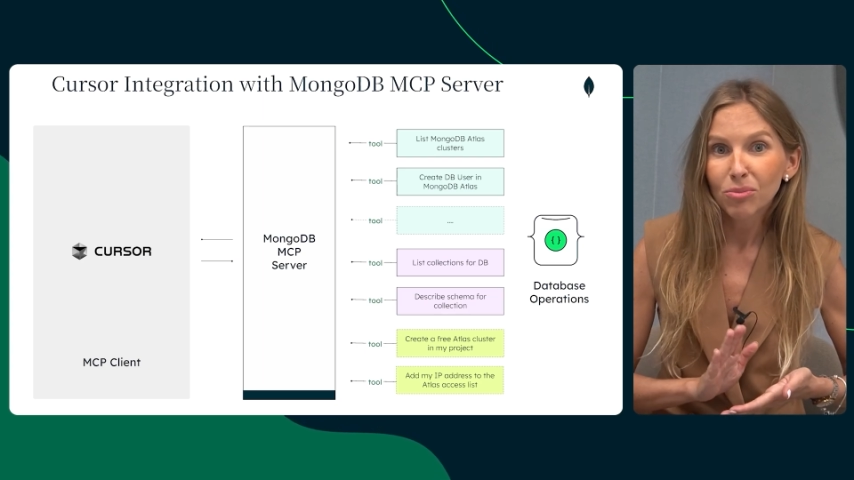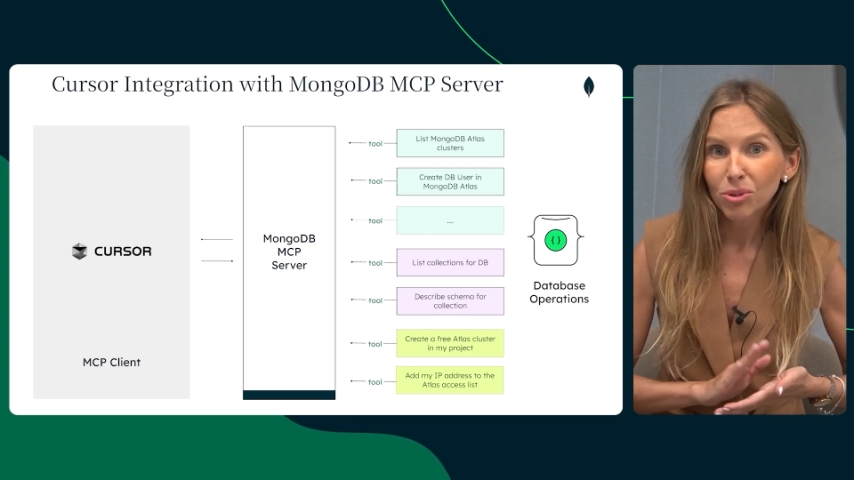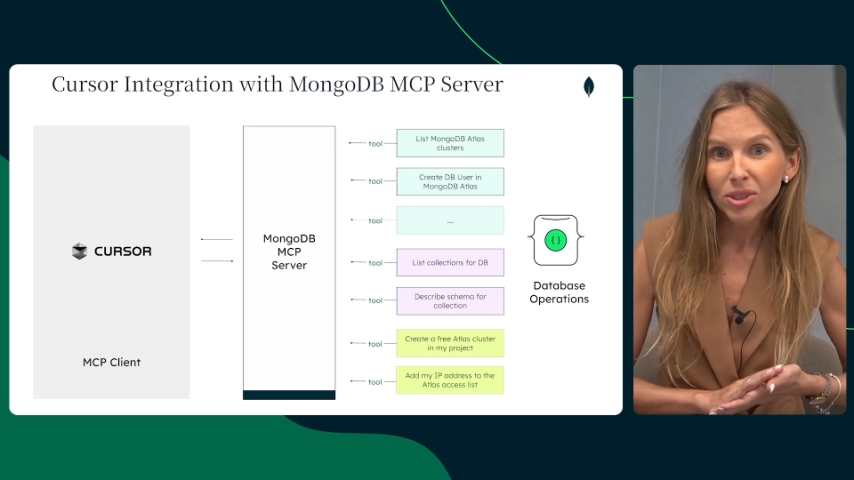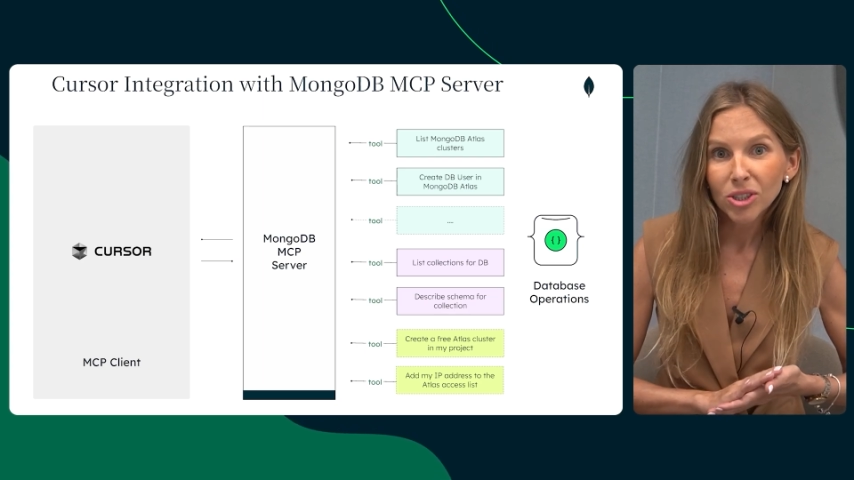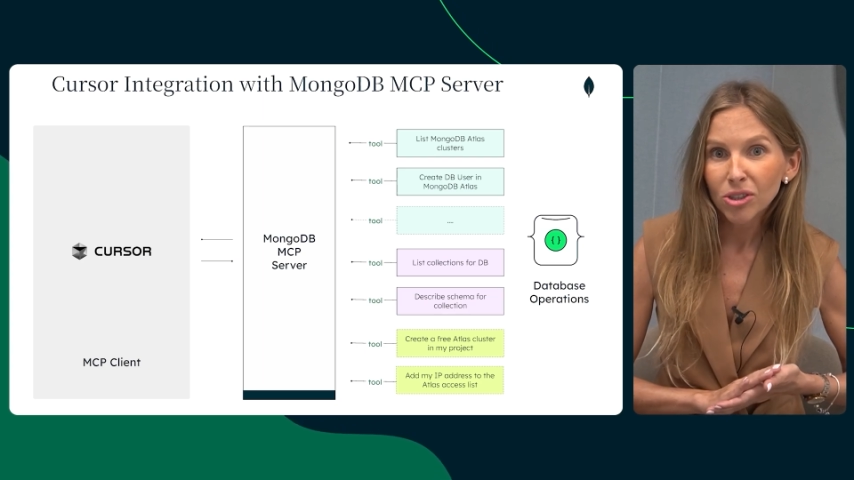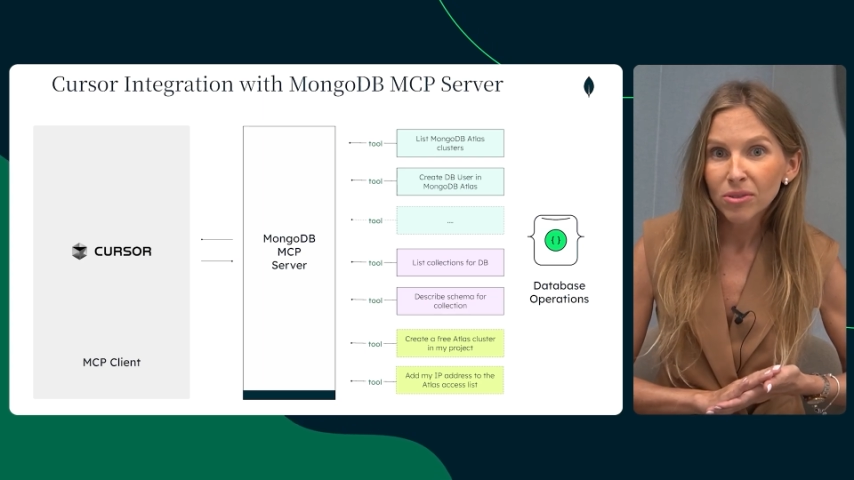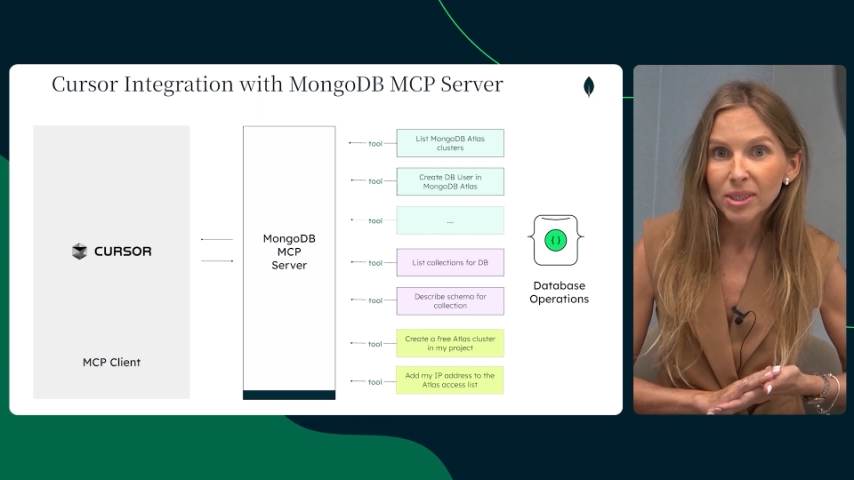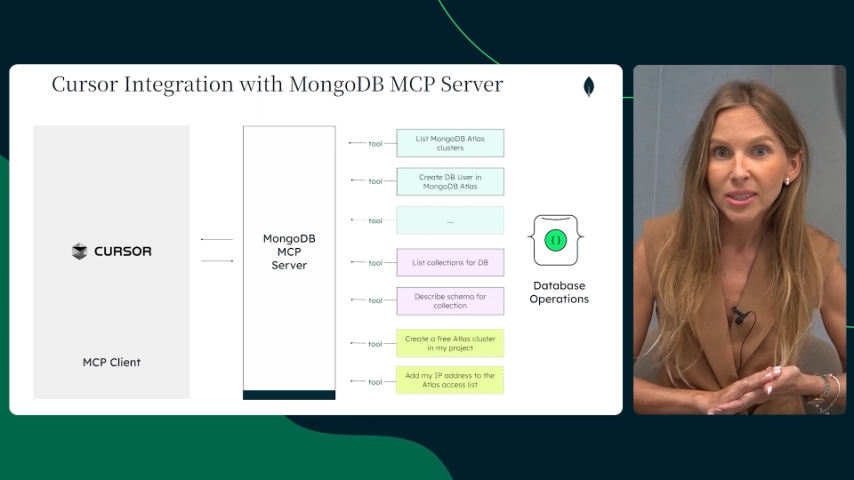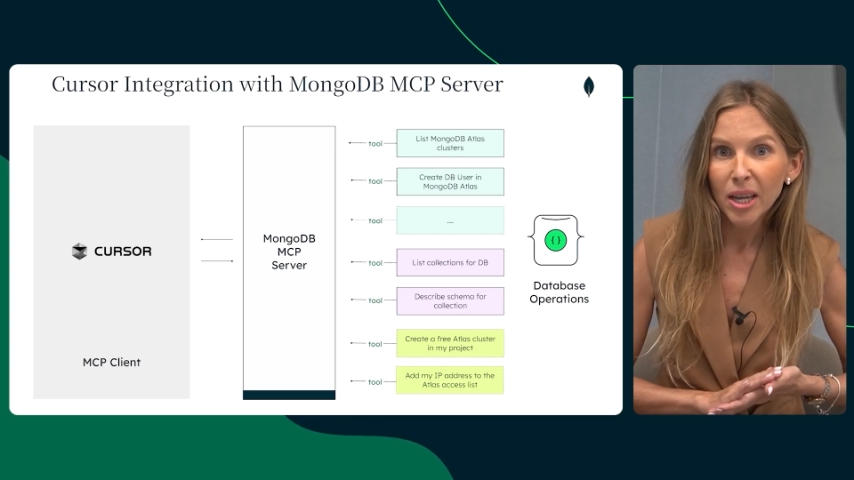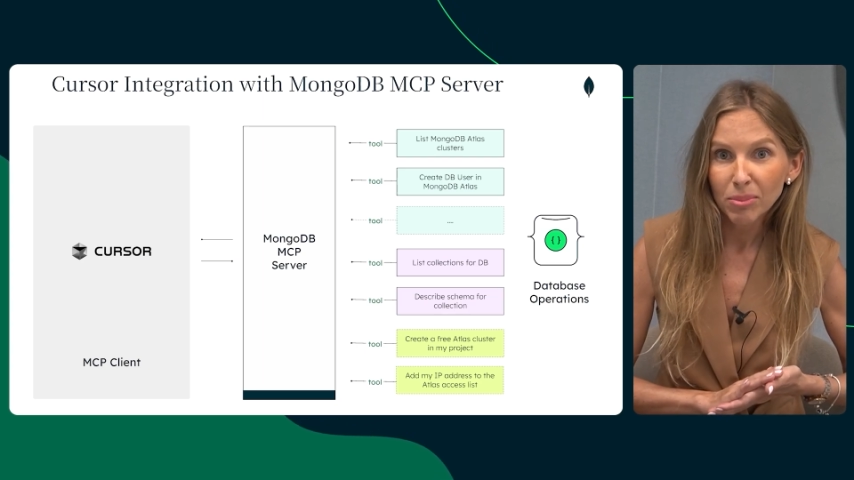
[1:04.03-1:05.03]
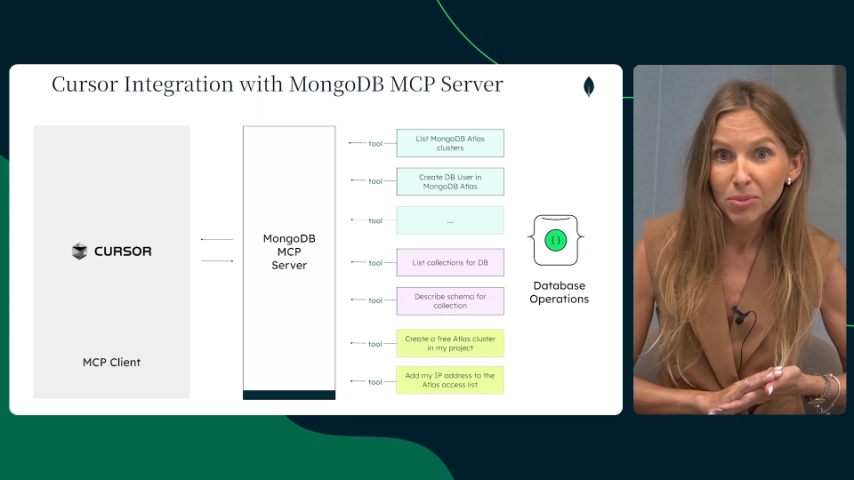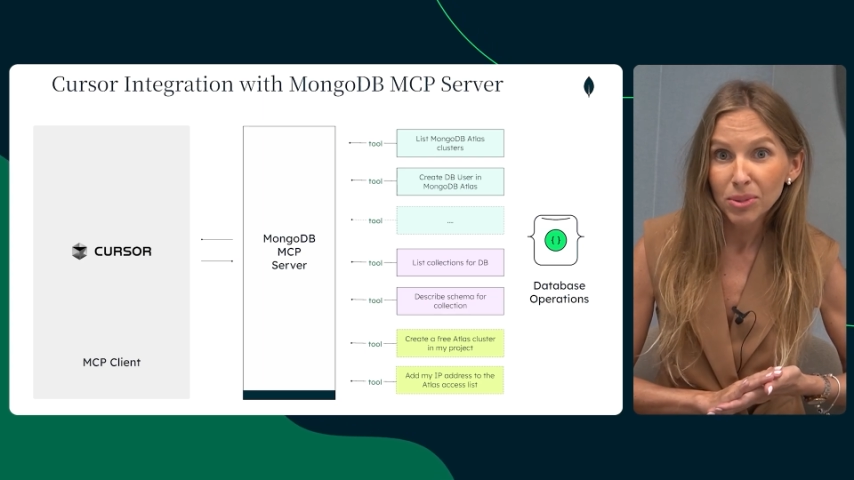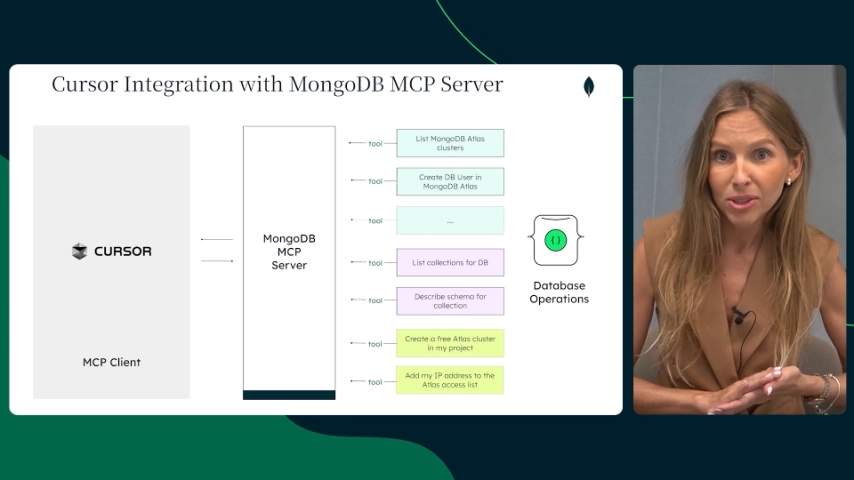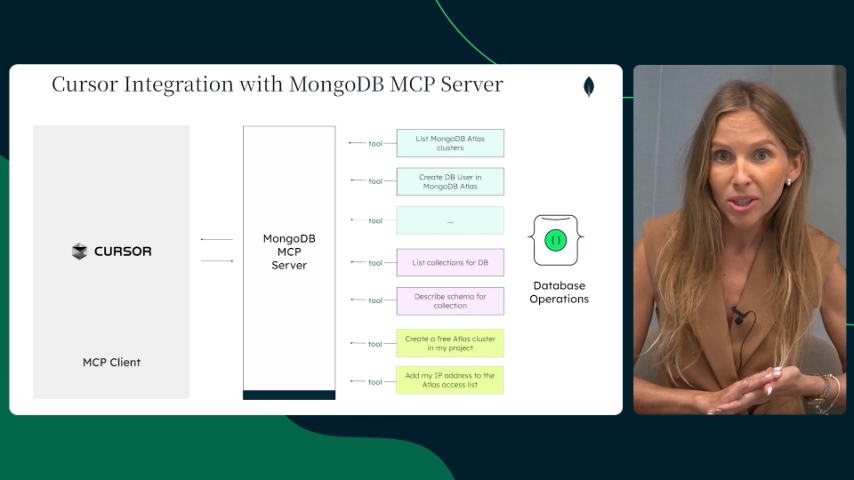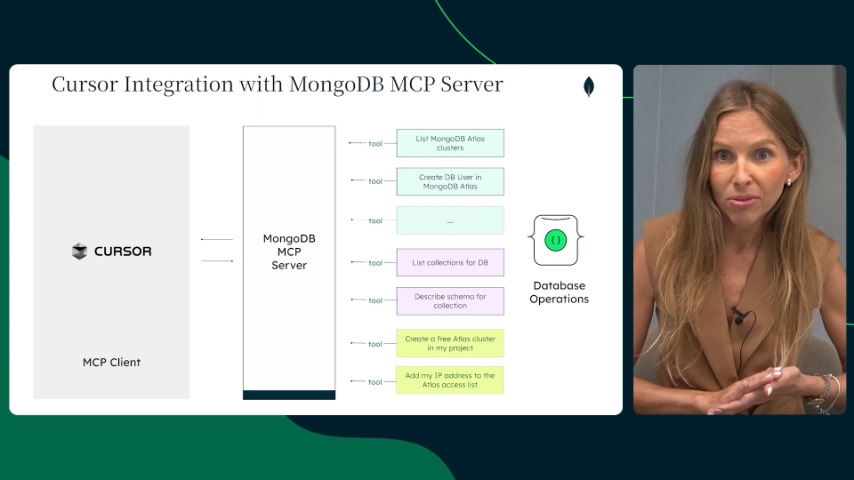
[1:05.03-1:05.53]
repository with
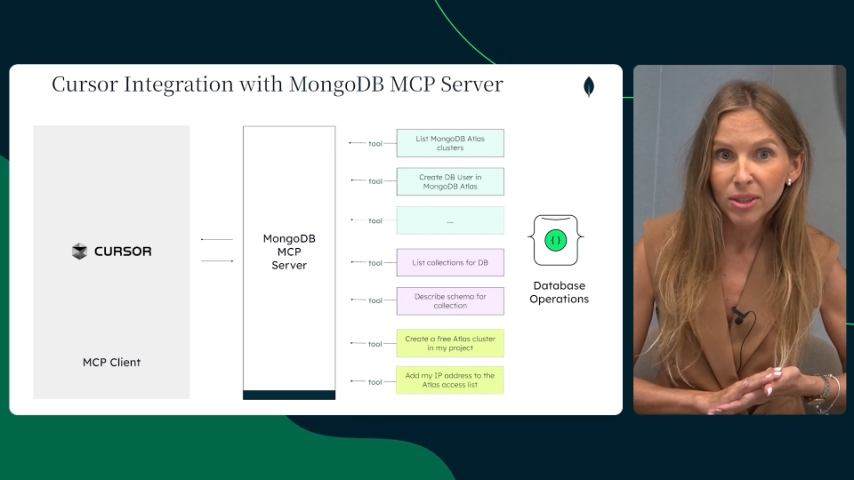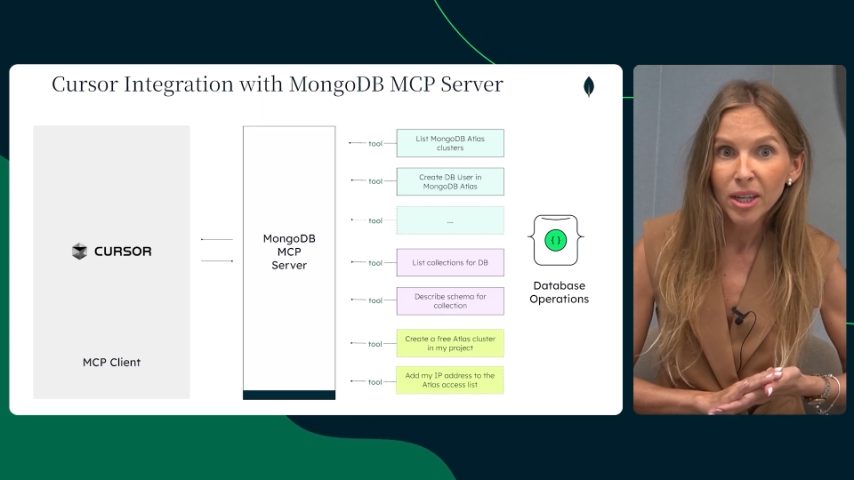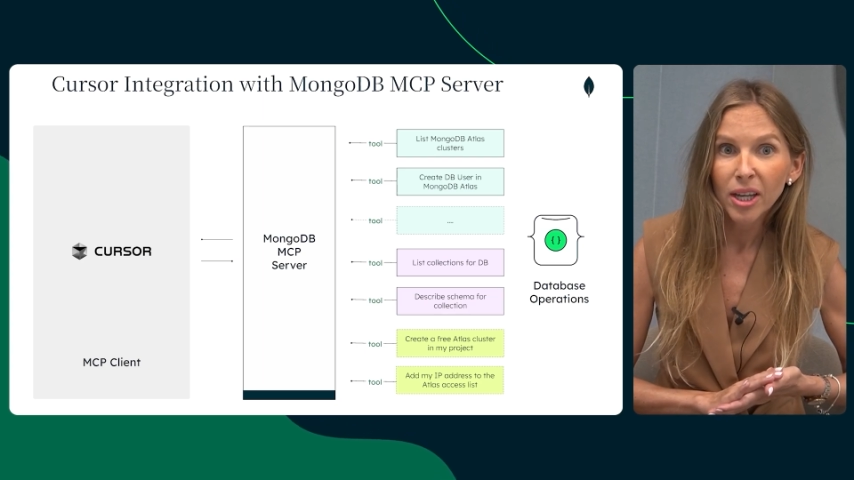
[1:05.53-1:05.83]
MCP server